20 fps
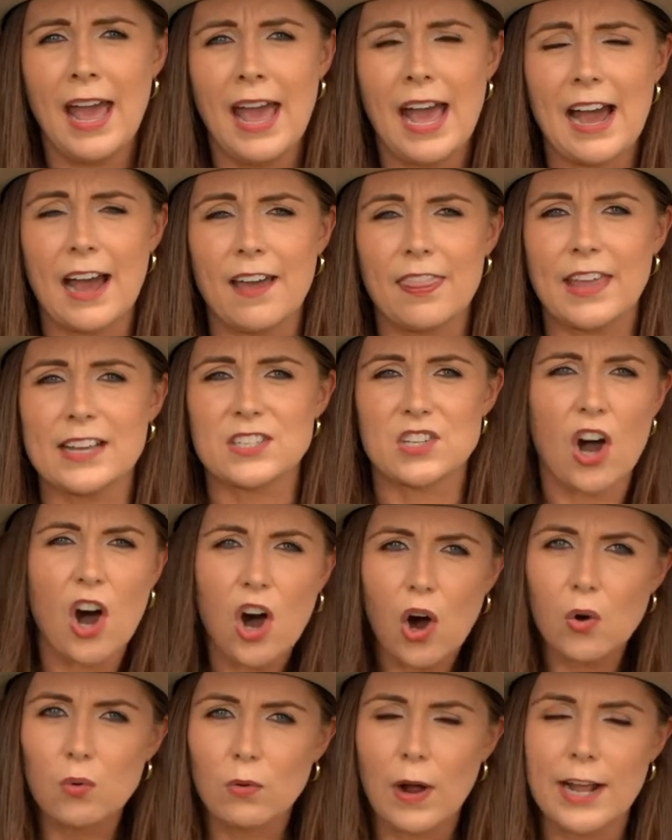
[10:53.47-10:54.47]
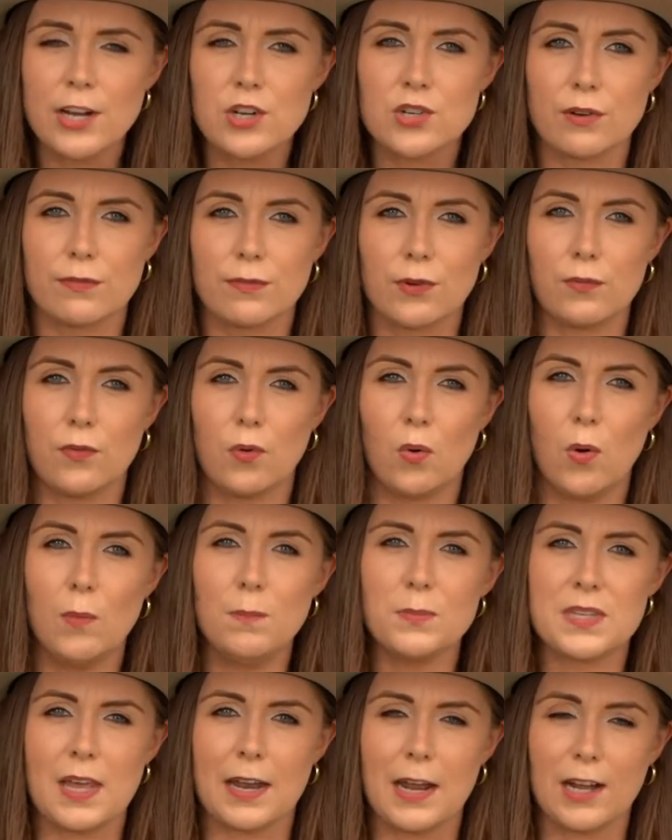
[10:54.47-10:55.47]
there's a whole range of
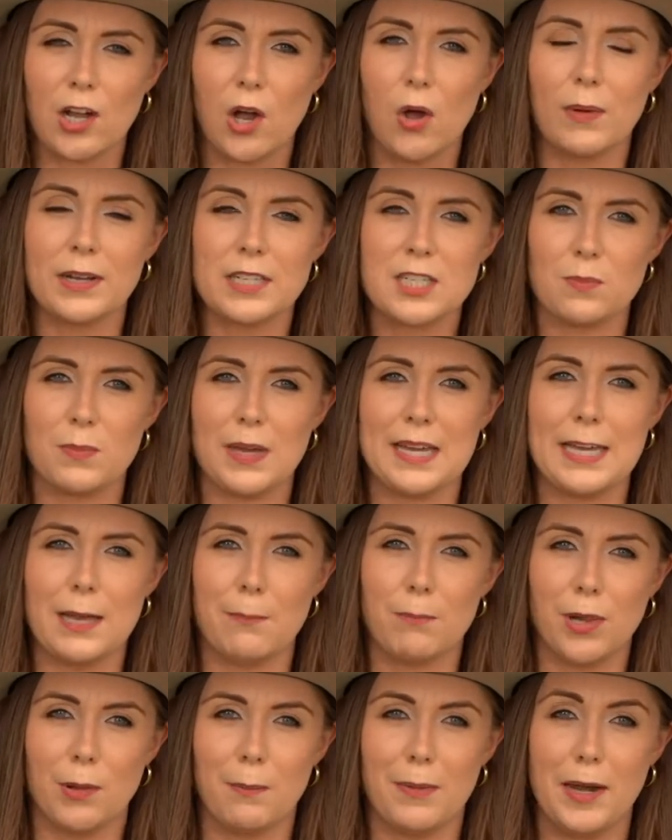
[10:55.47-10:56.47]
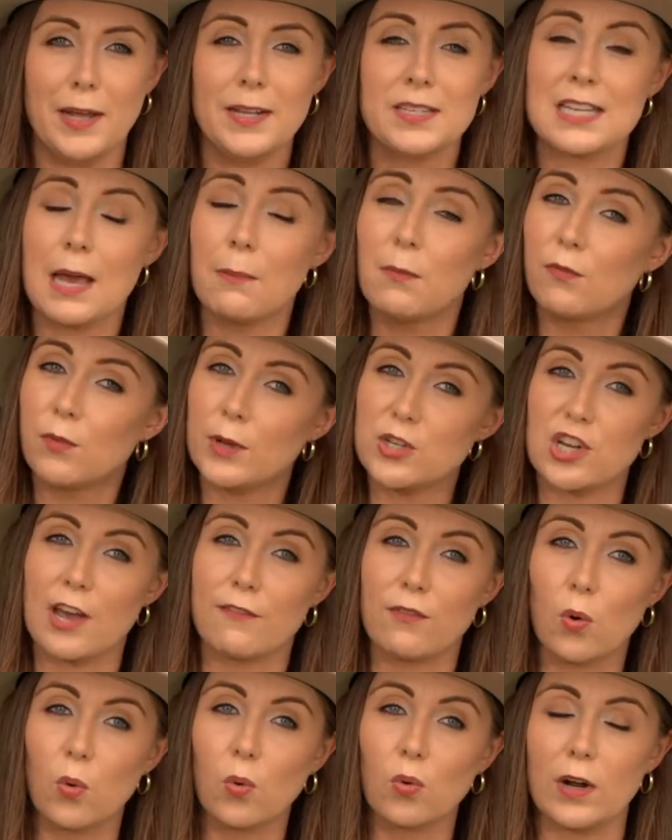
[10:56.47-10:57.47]
reforms that are going to be implemented, some of which have
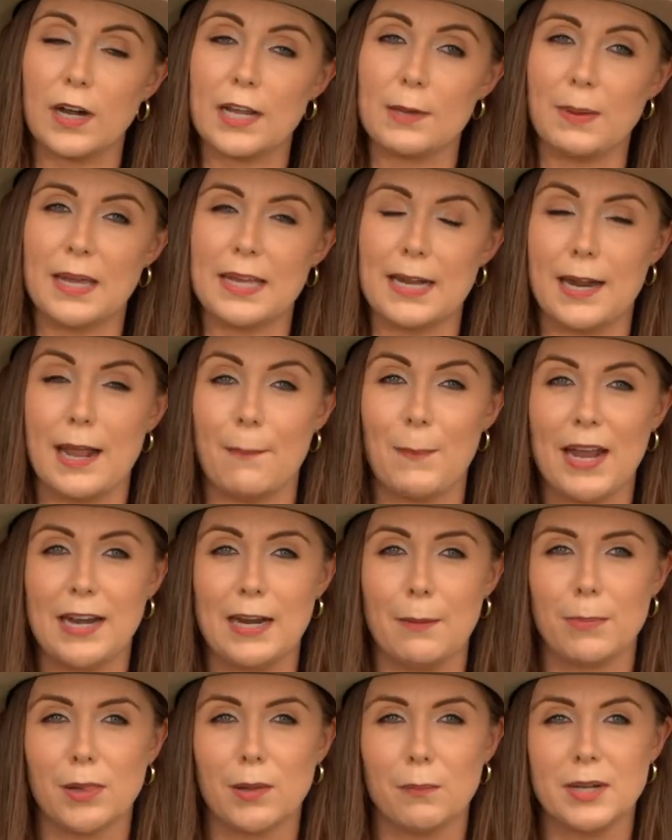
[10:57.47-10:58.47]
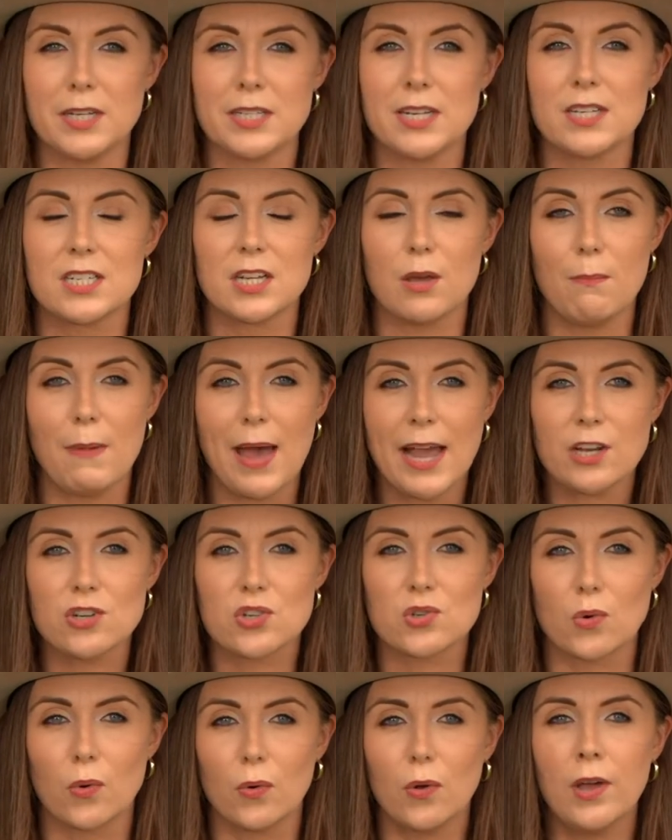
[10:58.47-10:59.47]
have already be, been implemented to make
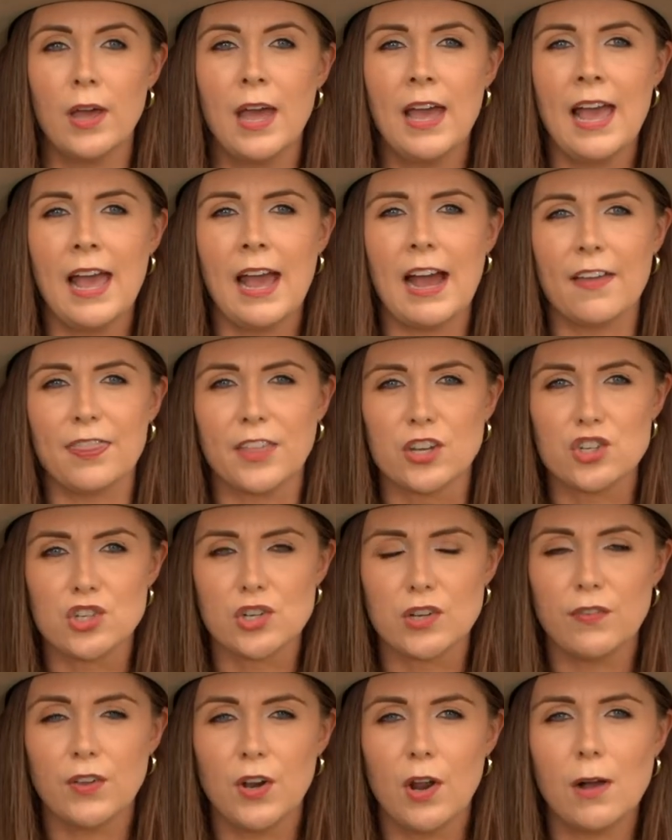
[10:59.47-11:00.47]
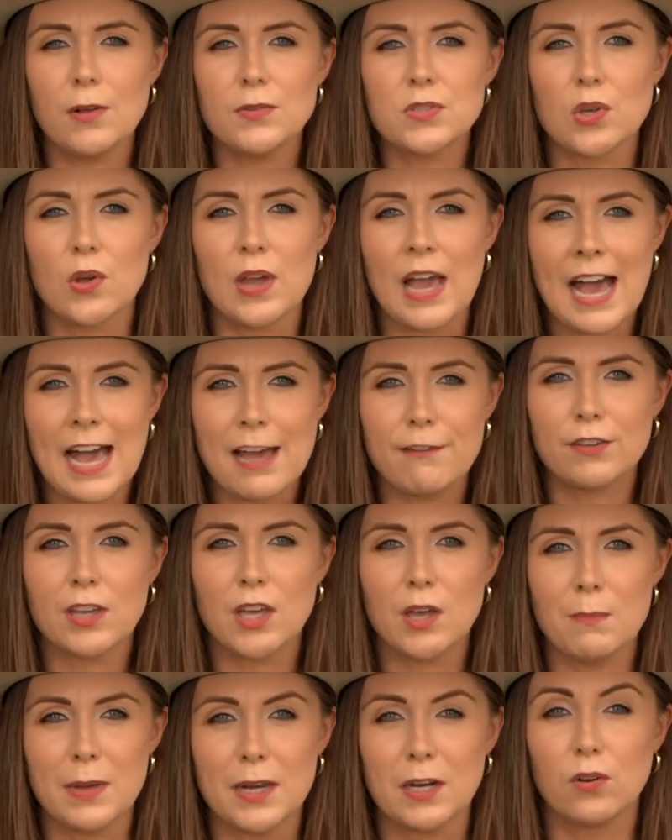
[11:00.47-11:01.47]
sure uh, the juveniles who have
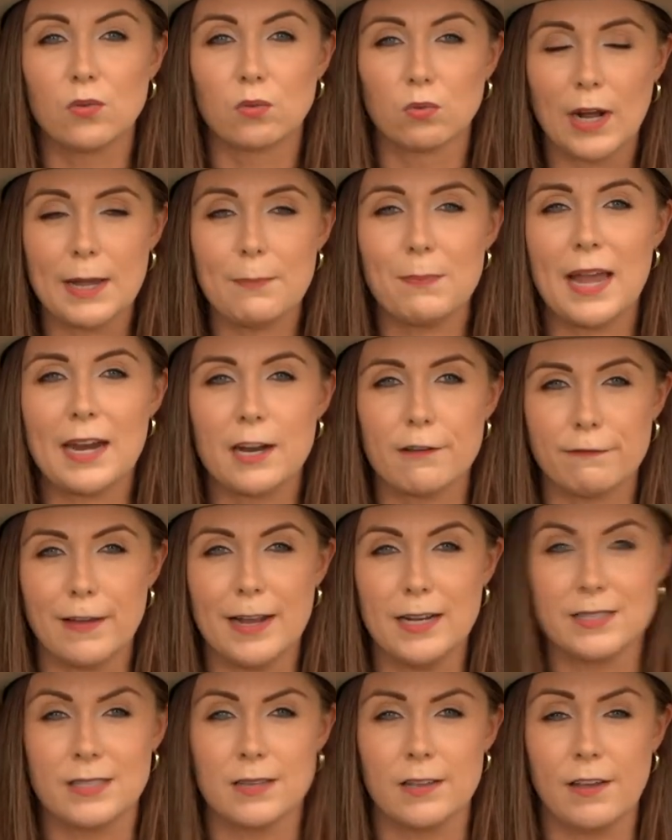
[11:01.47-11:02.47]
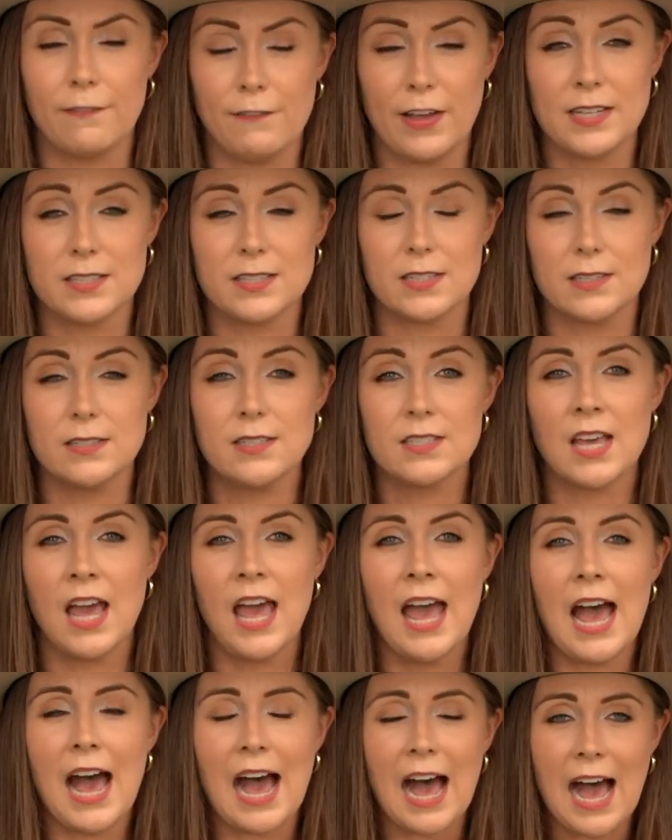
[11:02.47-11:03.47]
committed repeat offence, offences
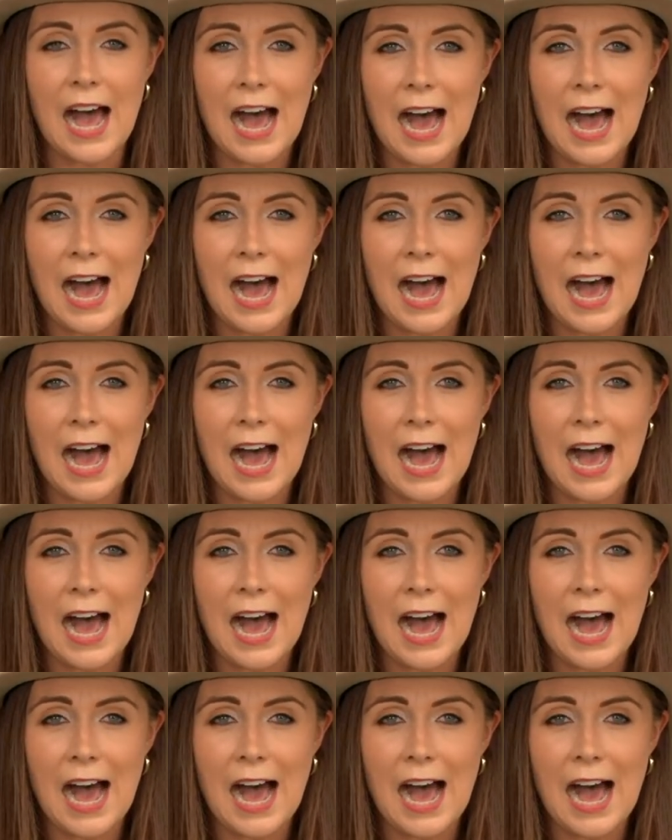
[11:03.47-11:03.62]
uh, are